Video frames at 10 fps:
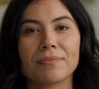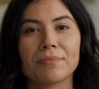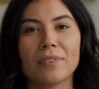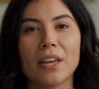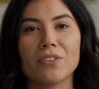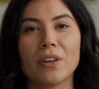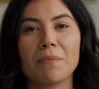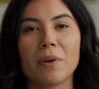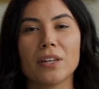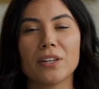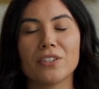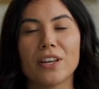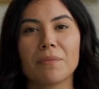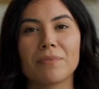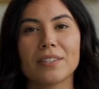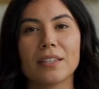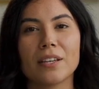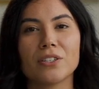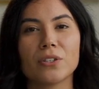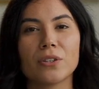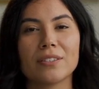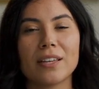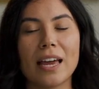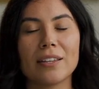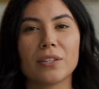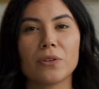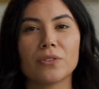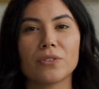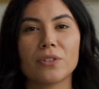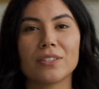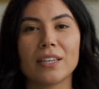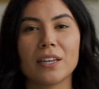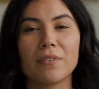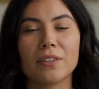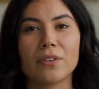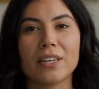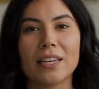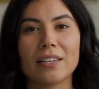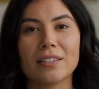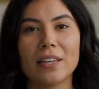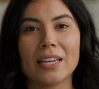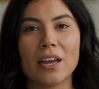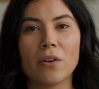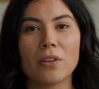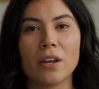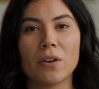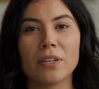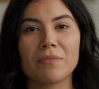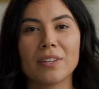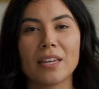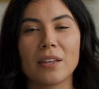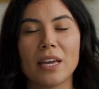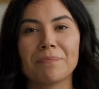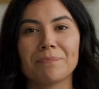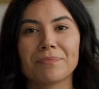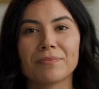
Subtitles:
Fair trade partnerships ensures the ethical sourcing of ingredients like cocoa and vanilla.